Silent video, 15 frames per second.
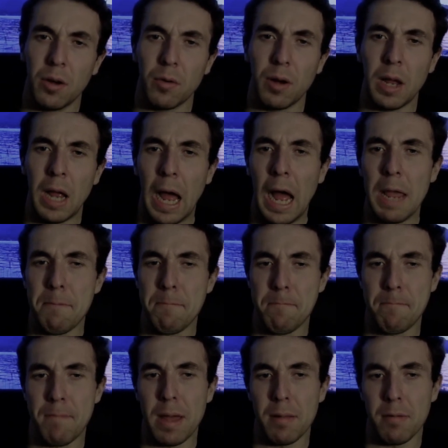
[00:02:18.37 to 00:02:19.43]
right? I
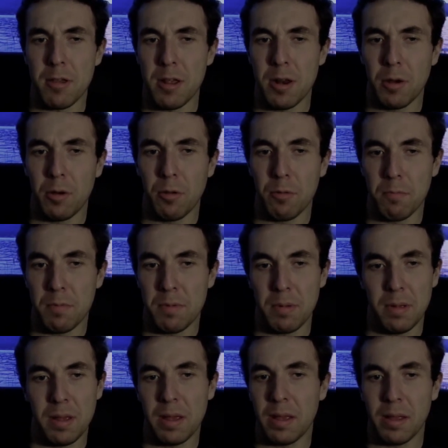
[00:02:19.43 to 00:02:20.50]
bet
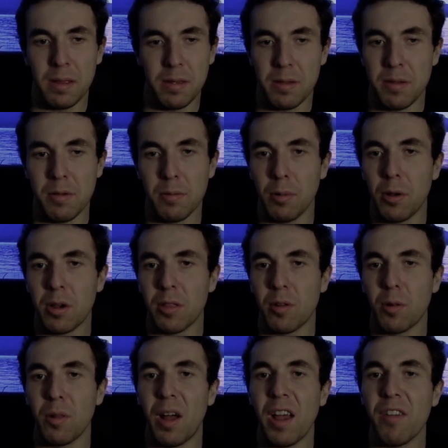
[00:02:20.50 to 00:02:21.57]
you look at
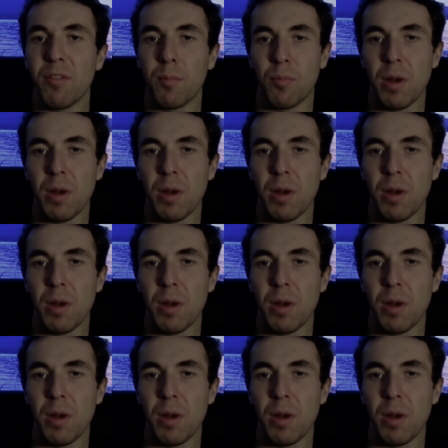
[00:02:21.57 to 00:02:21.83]
their life and